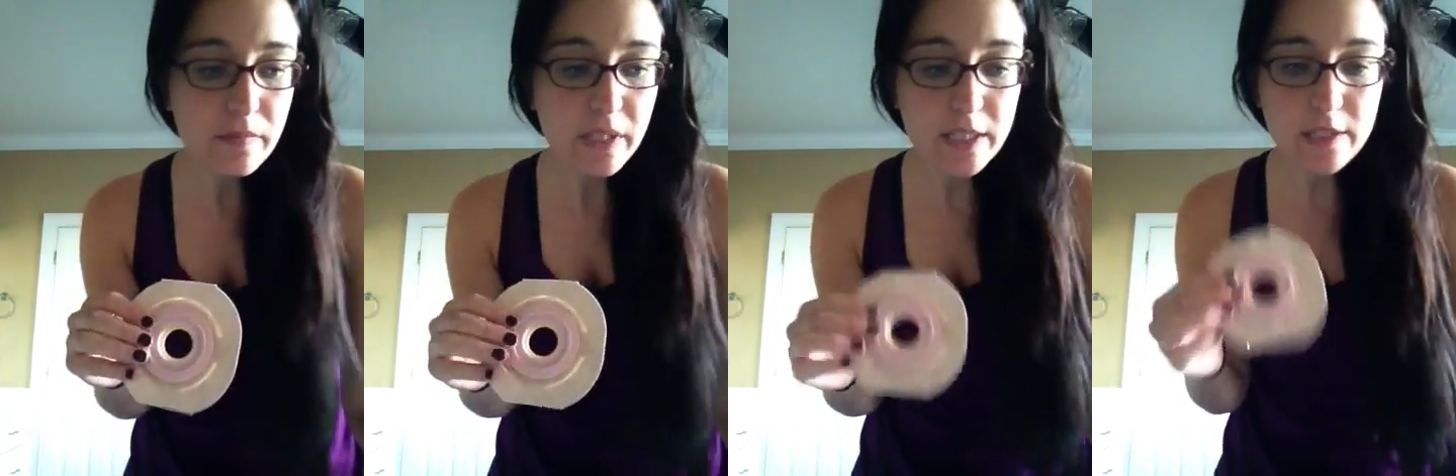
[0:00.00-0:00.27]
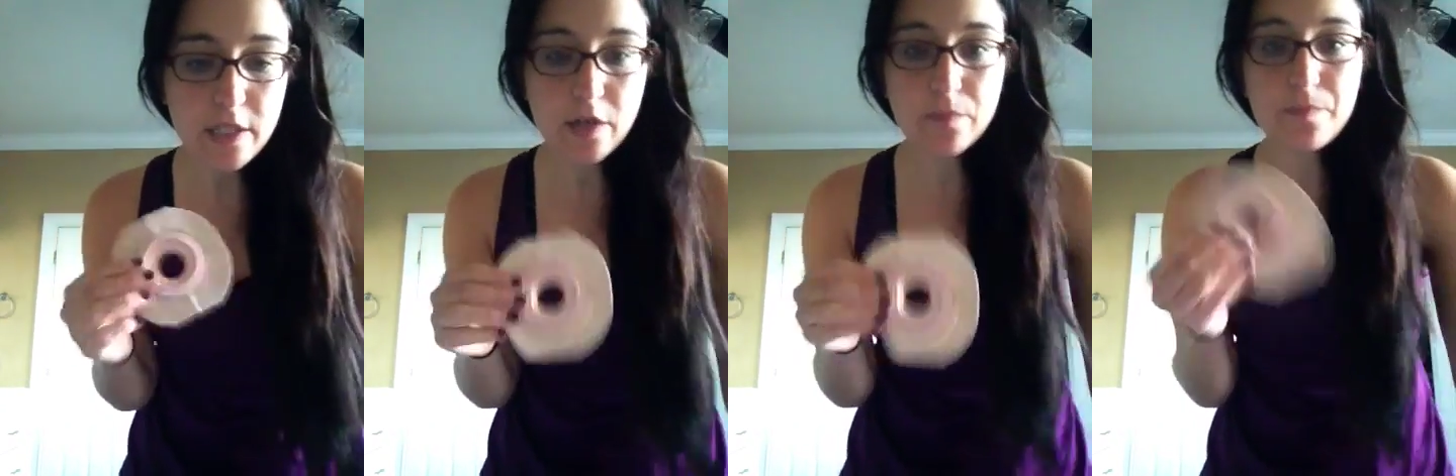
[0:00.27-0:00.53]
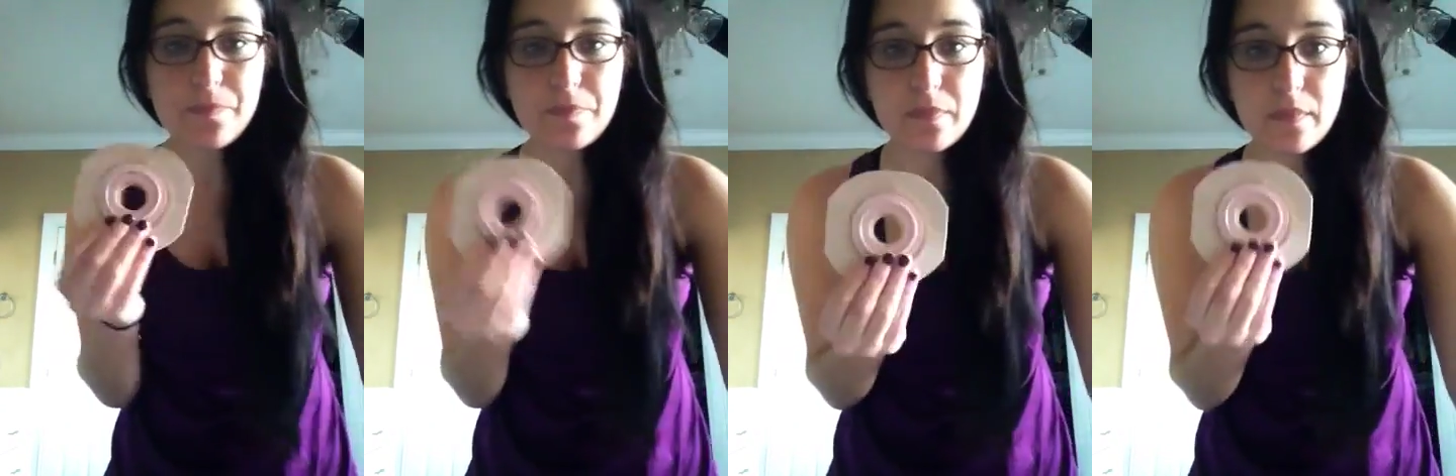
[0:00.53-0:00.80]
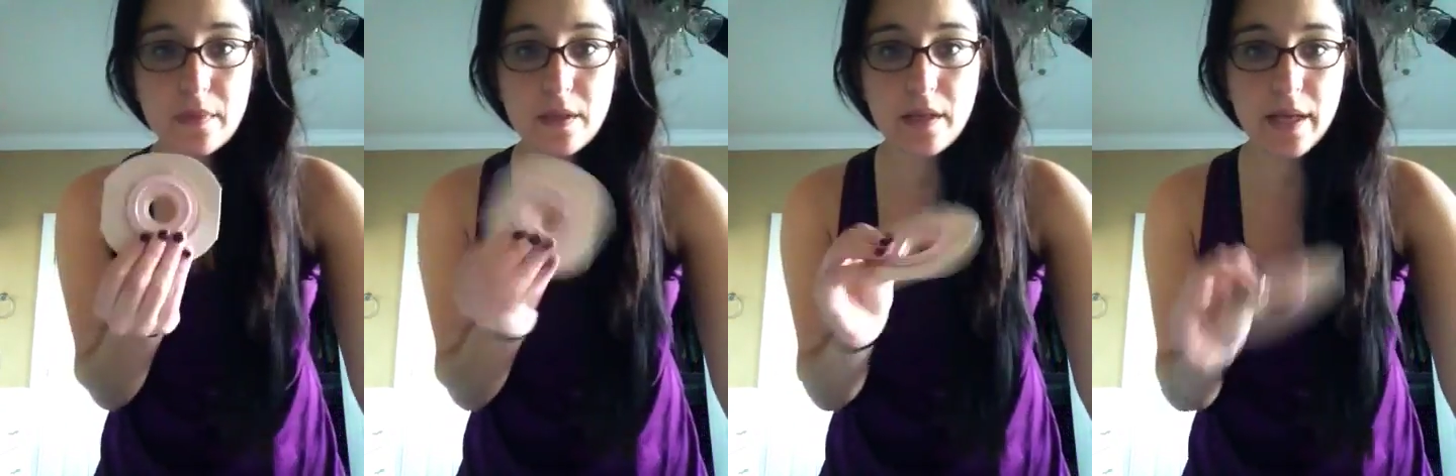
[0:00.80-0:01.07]
So,
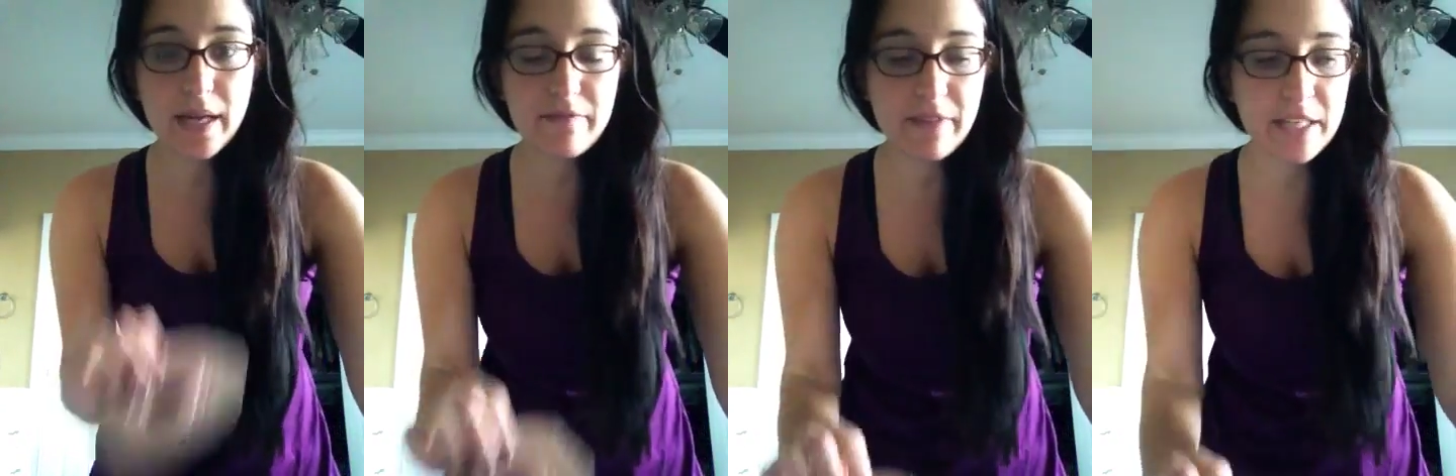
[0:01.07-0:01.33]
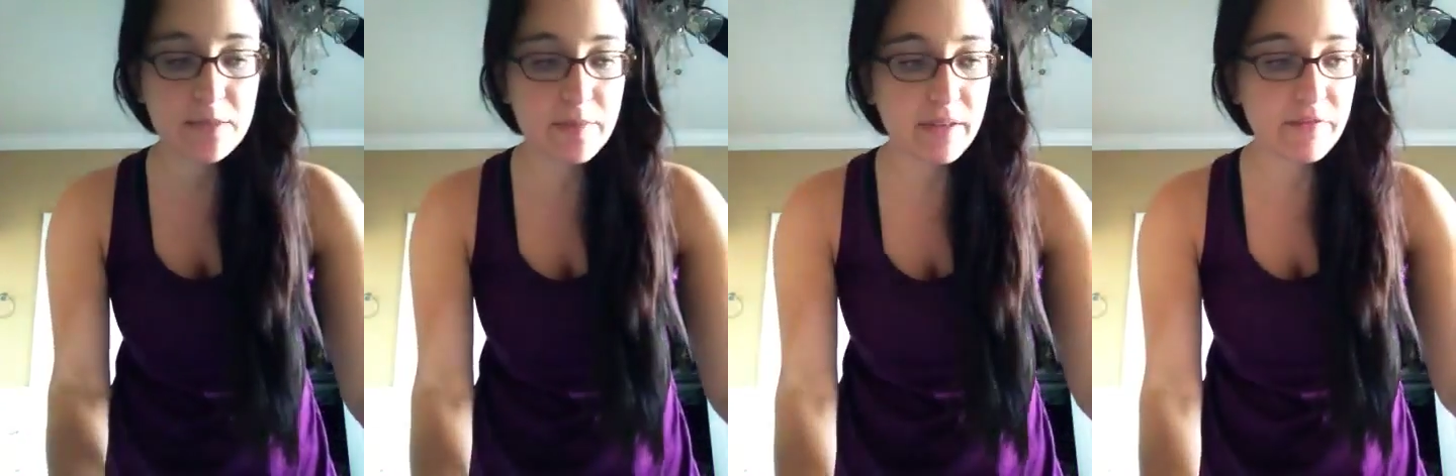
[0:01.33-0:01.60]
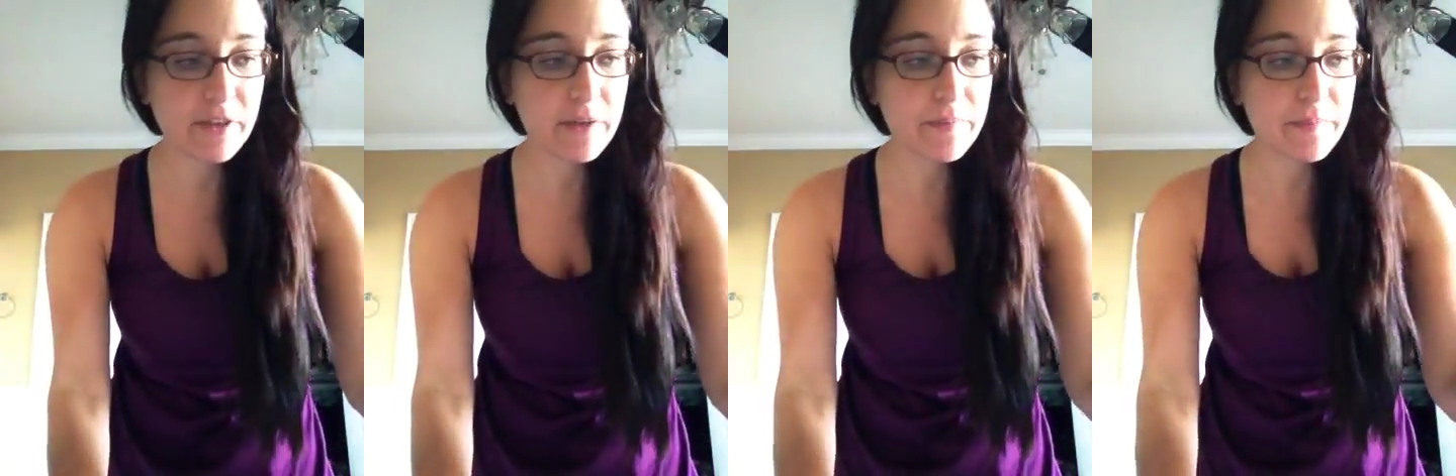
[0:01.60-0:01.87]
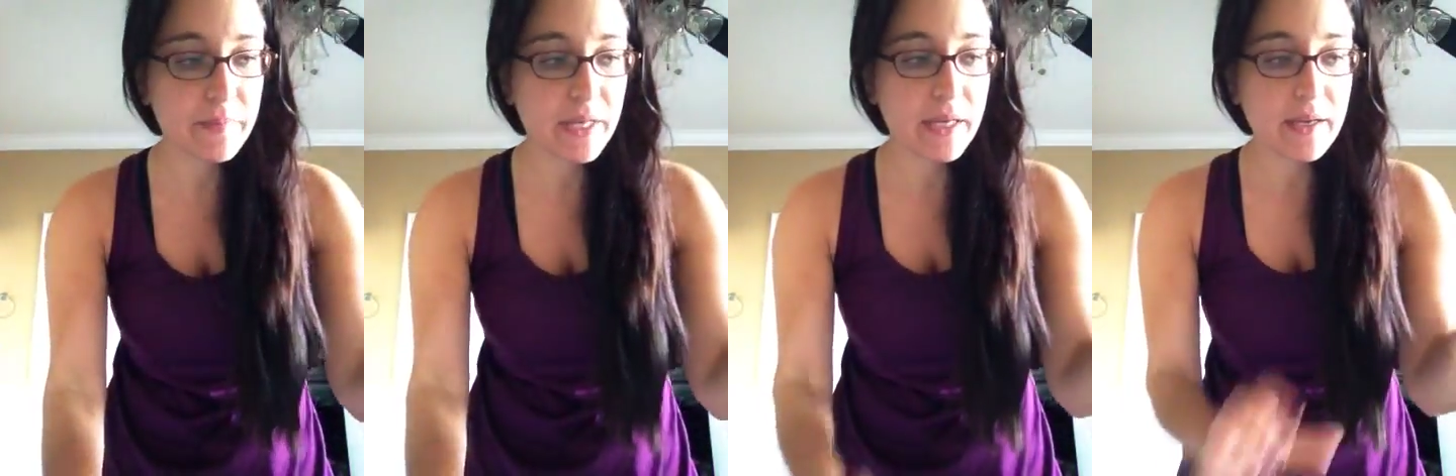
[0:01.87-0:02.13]
convex wafer.
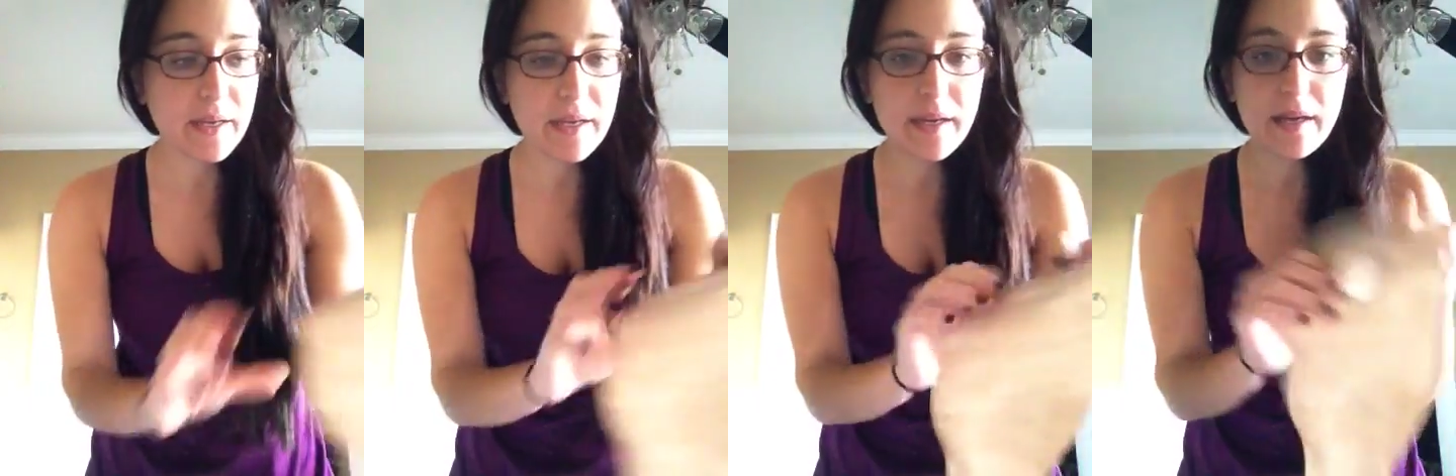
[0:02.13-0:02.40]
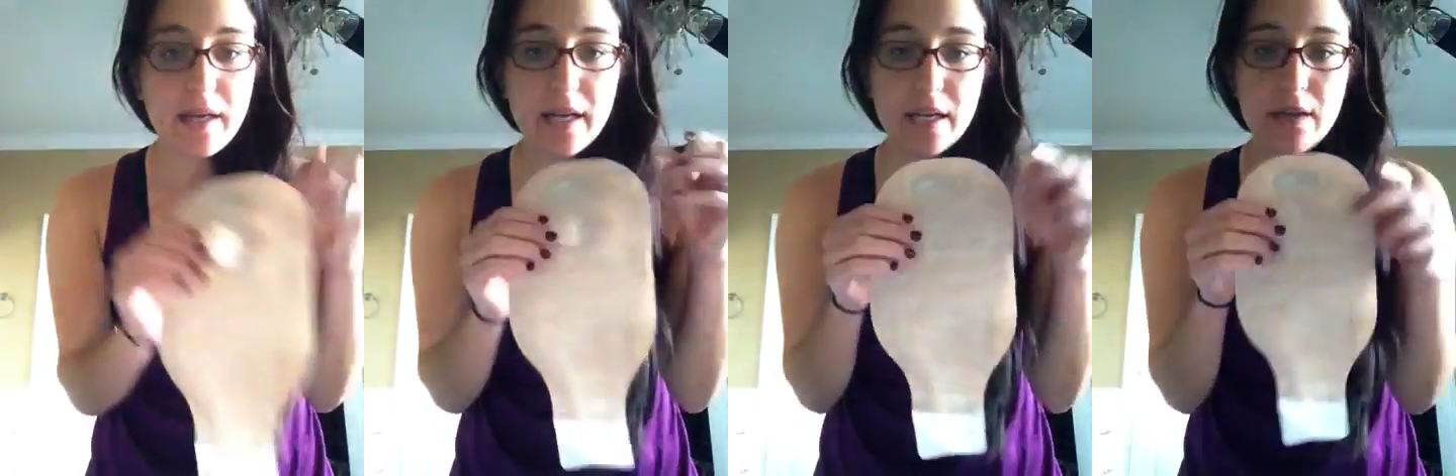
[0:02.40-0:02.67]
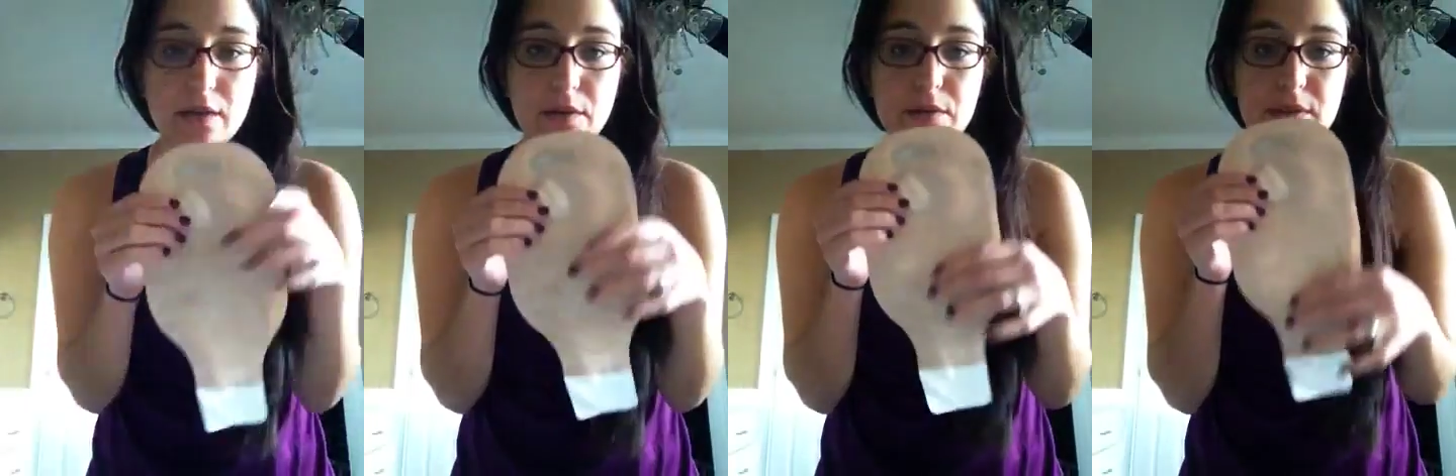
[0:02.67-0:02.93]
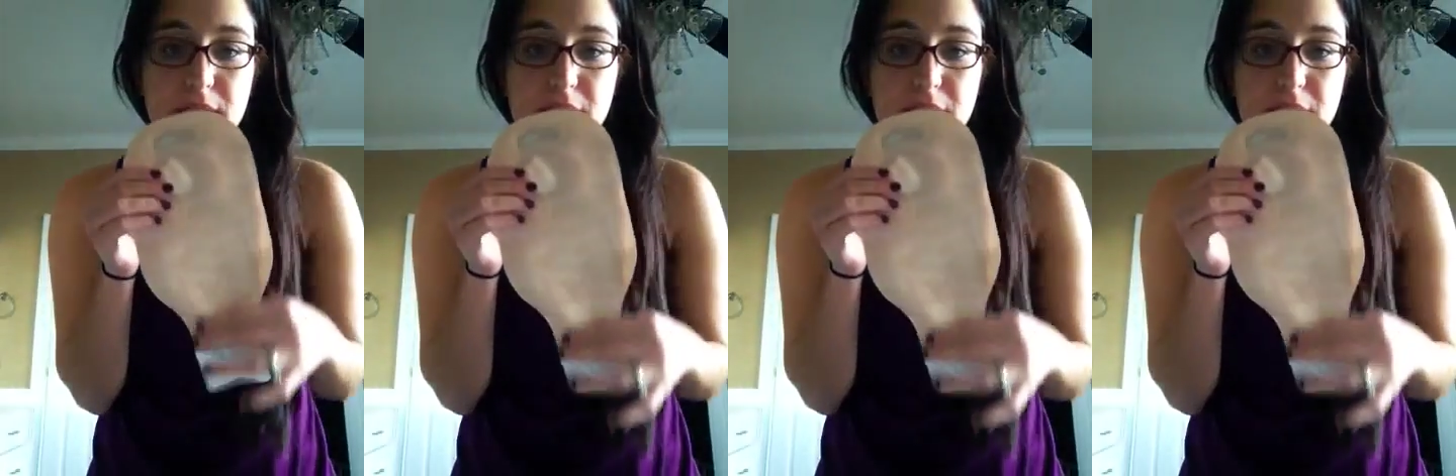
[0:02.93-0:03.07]
I use